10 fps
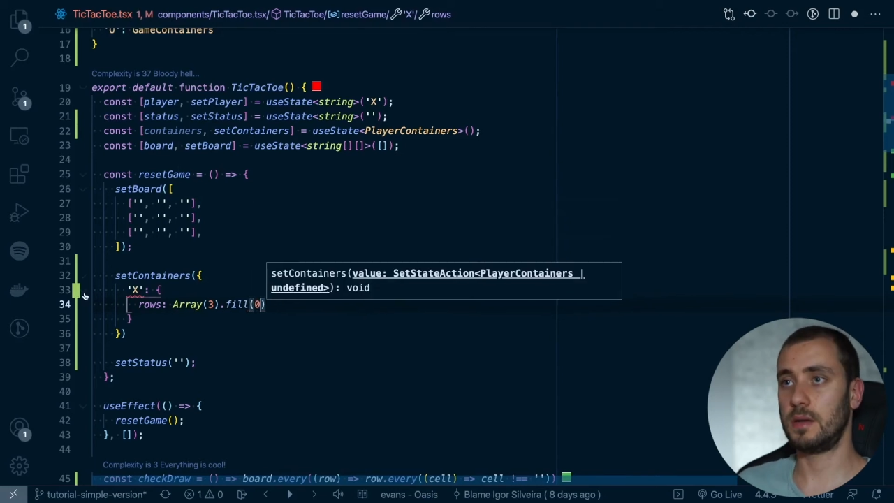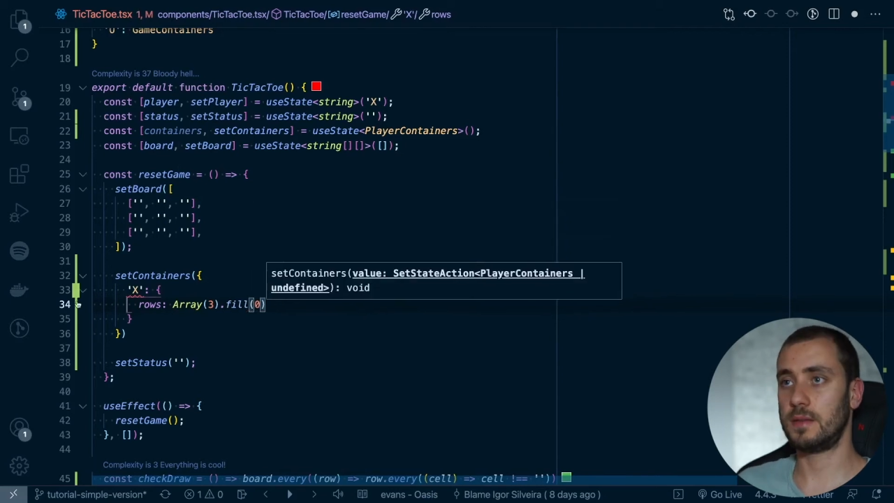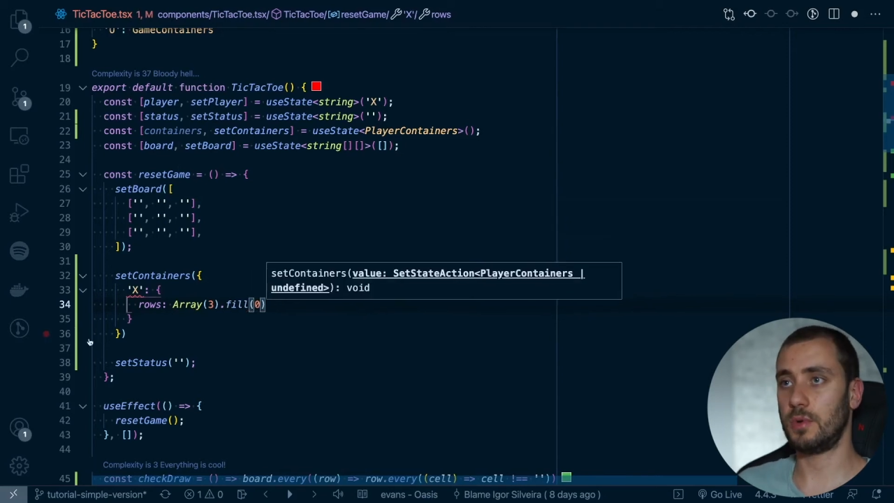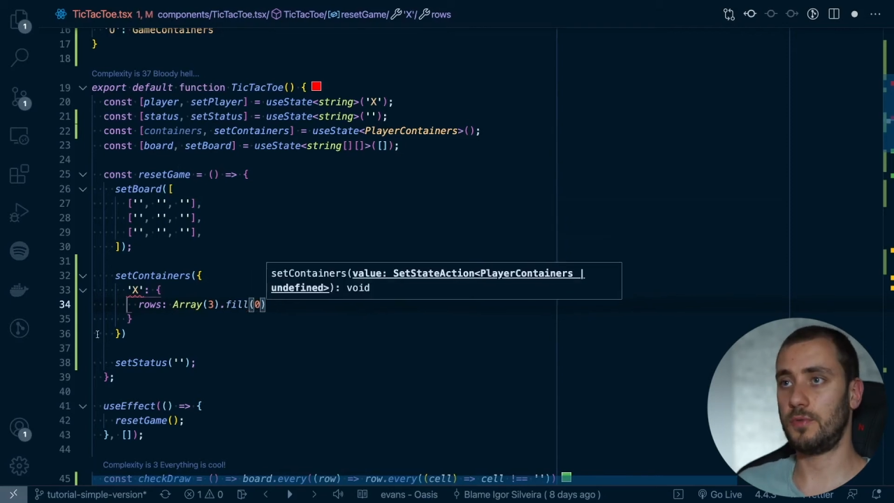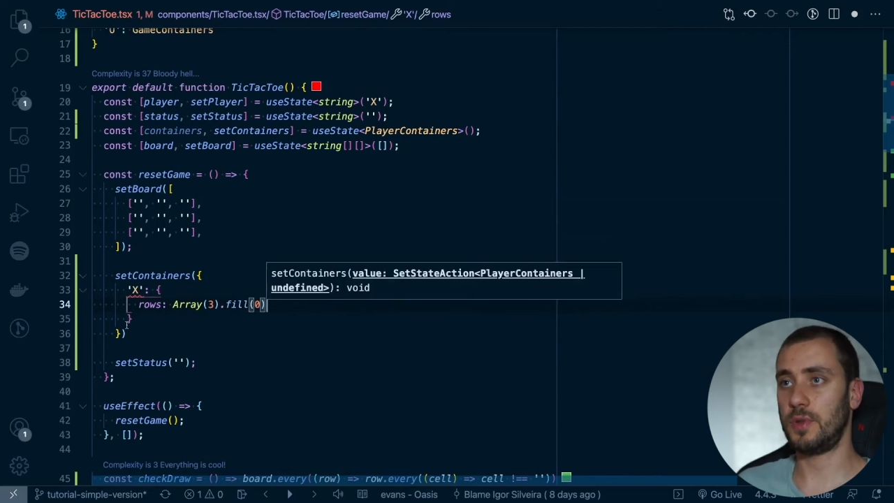
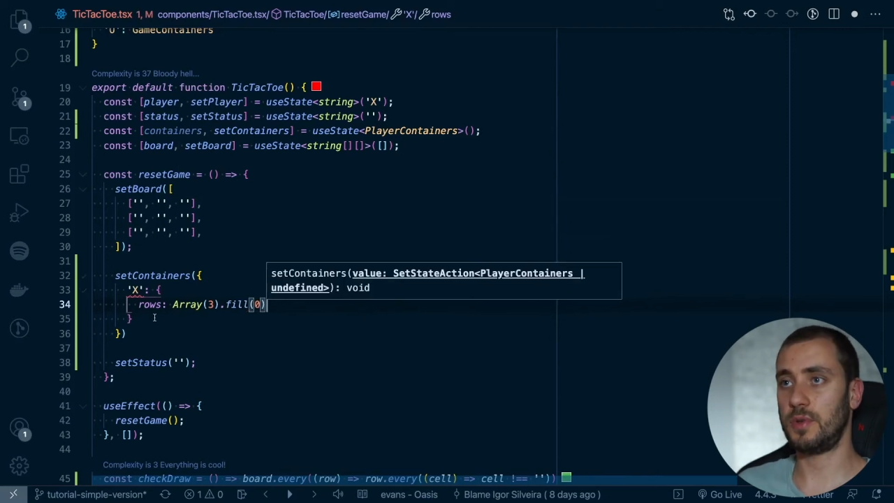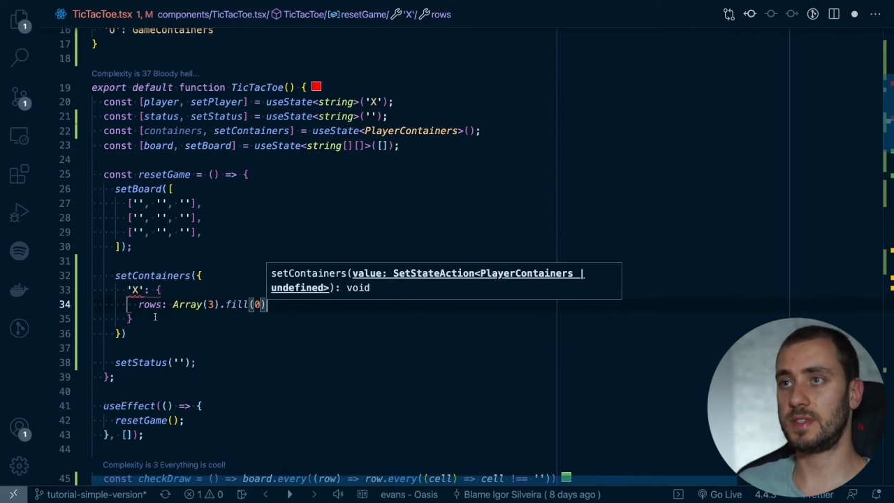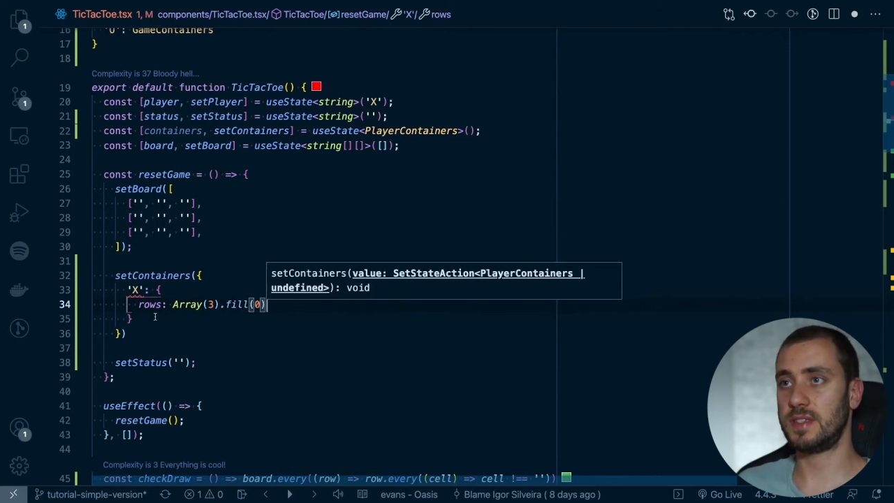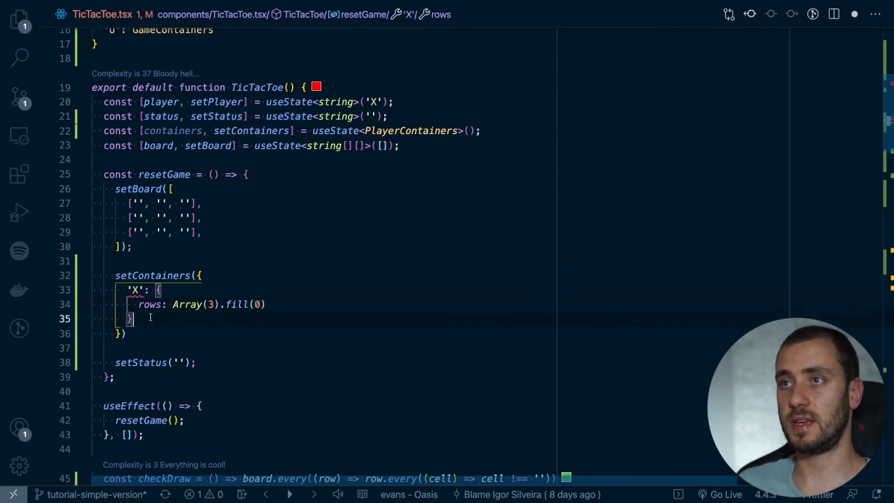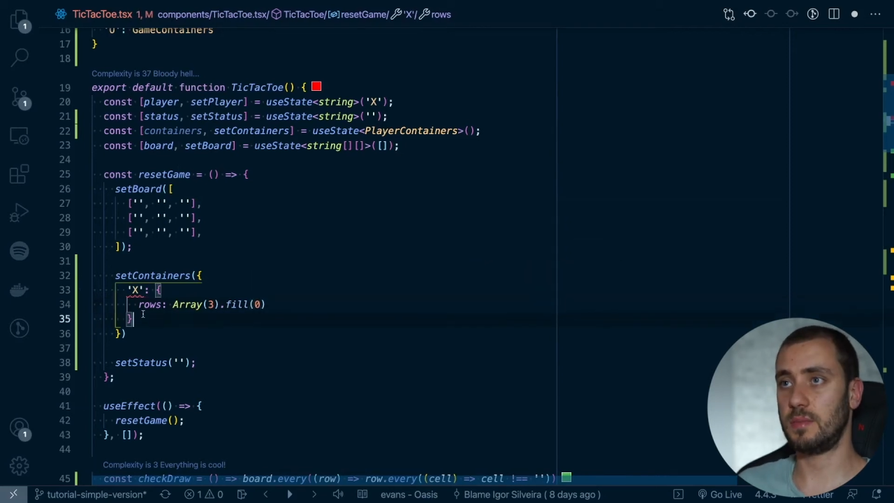So if we do the
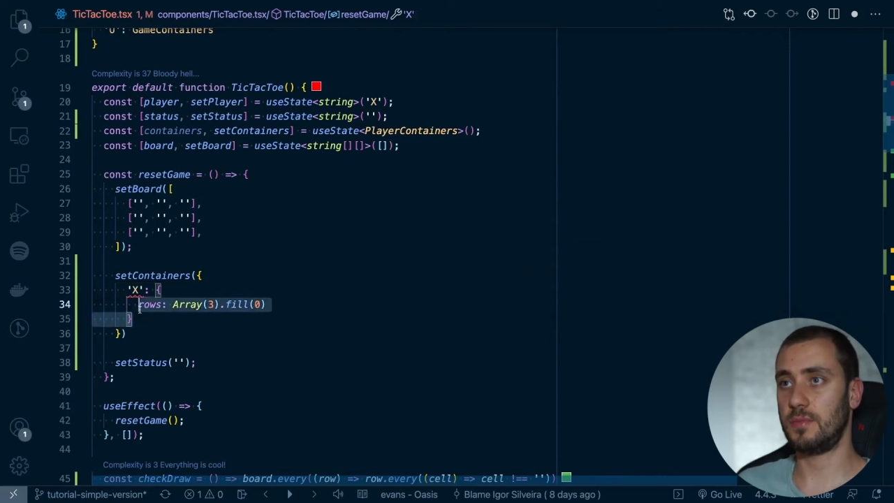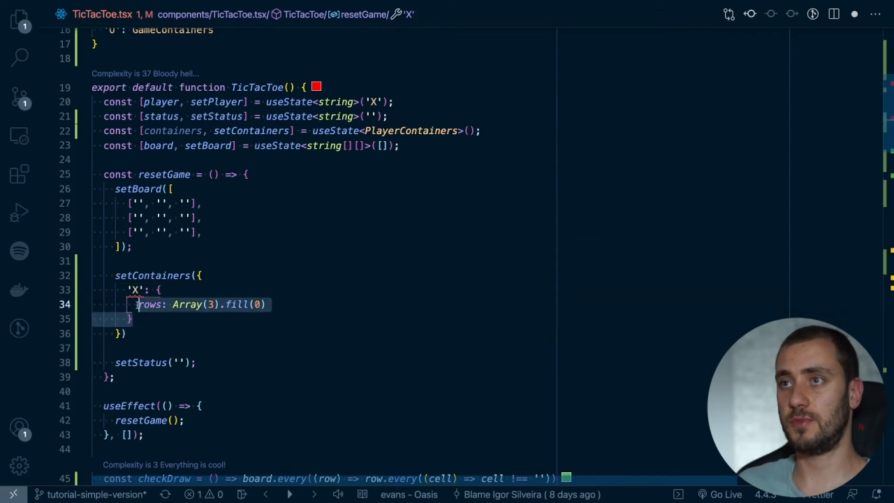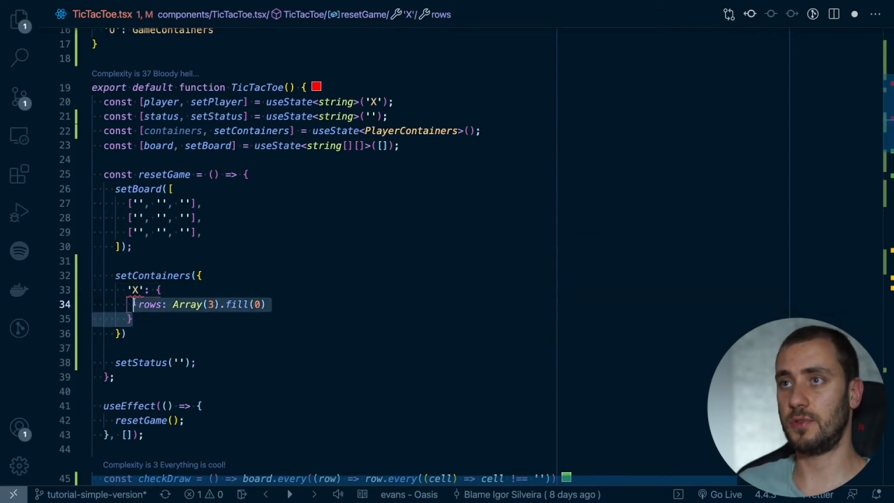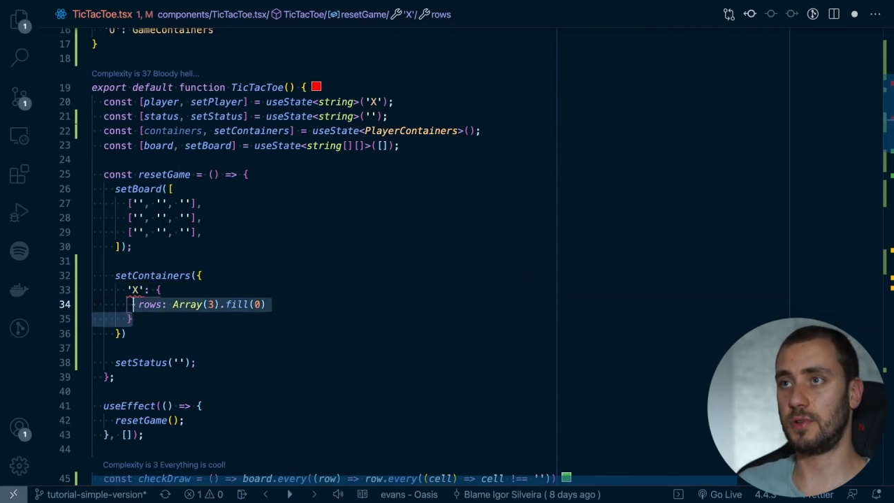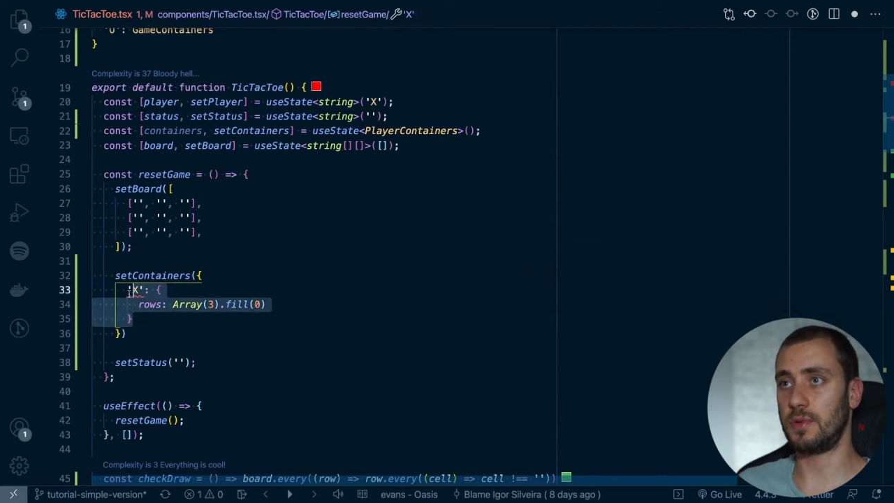same
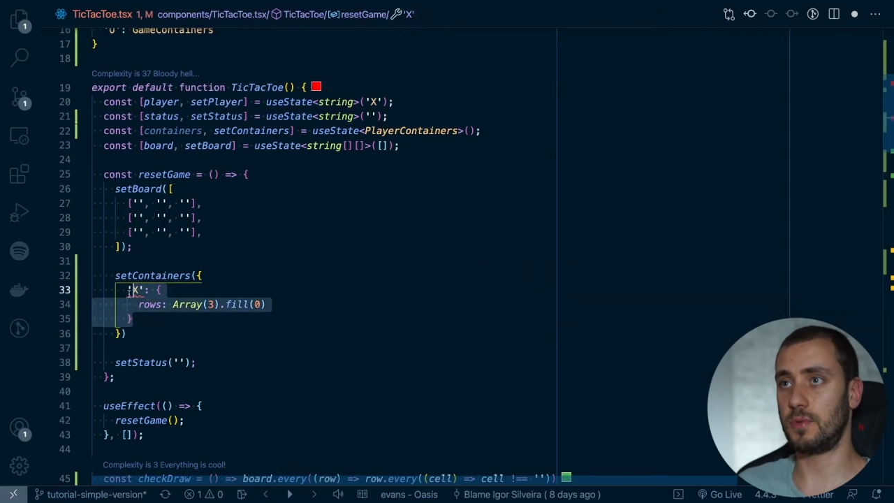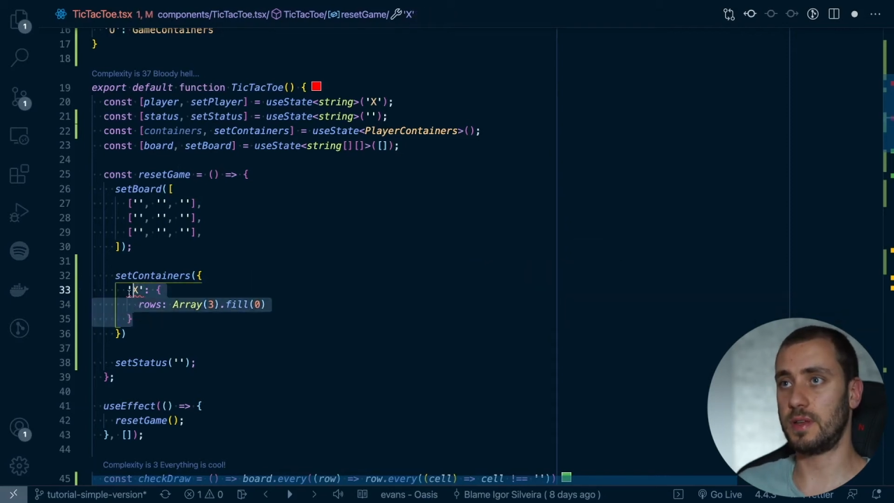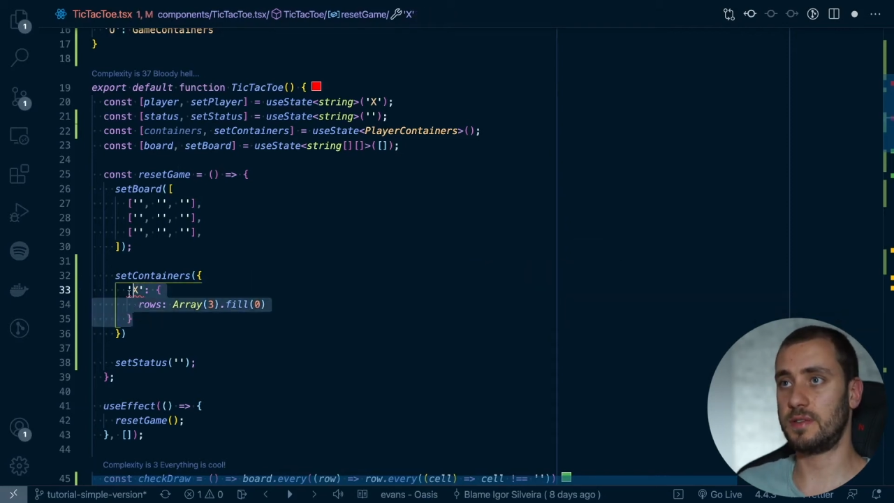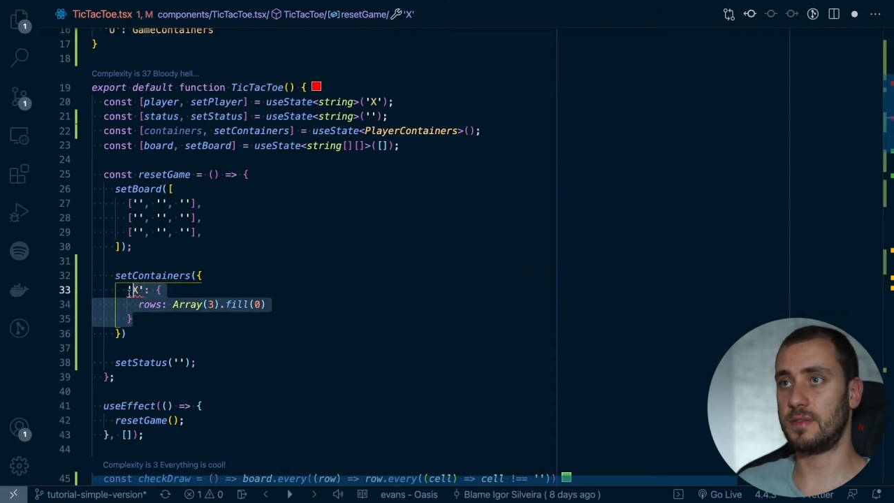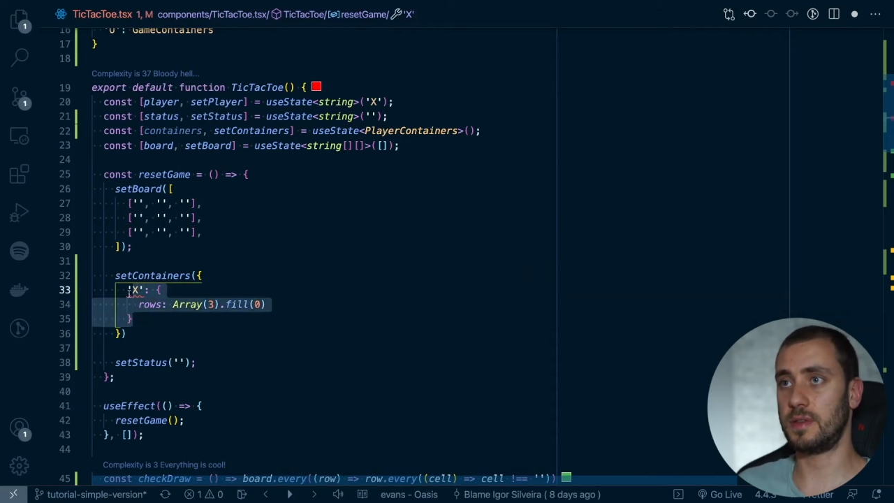for the
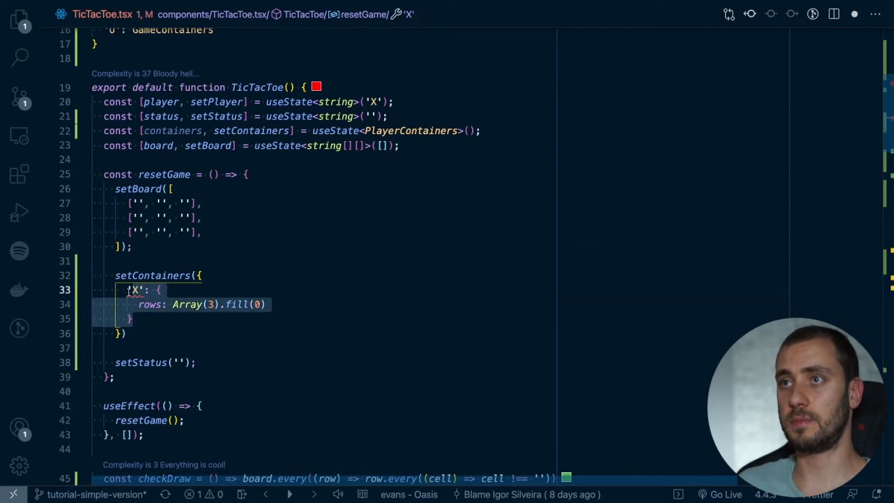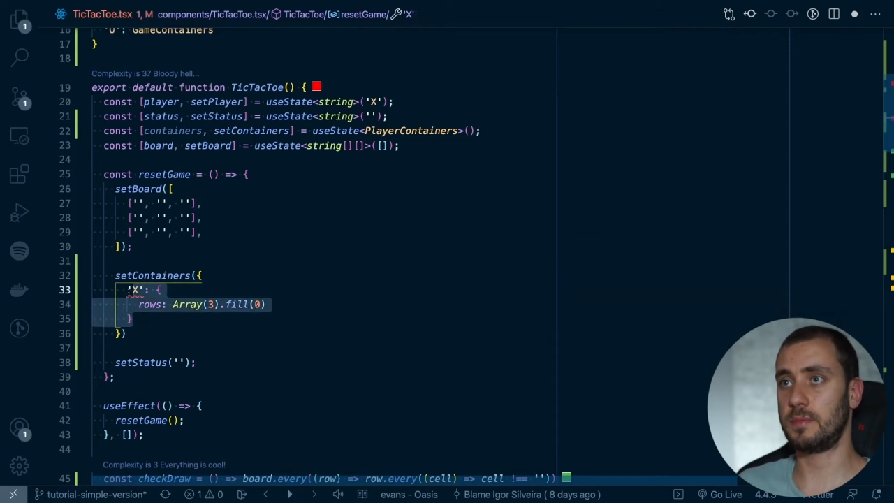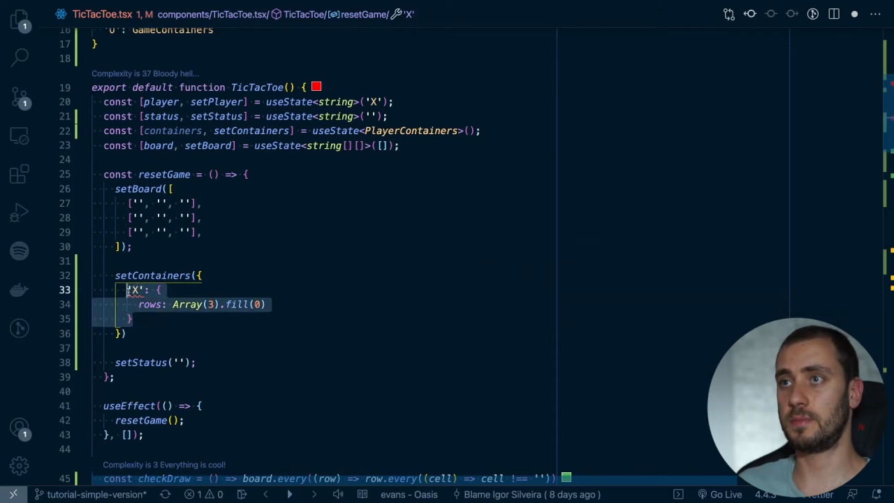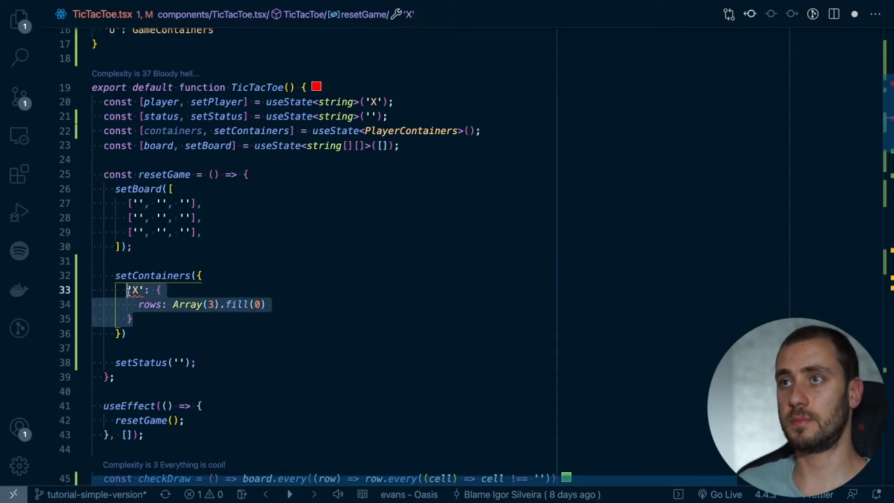rest of them,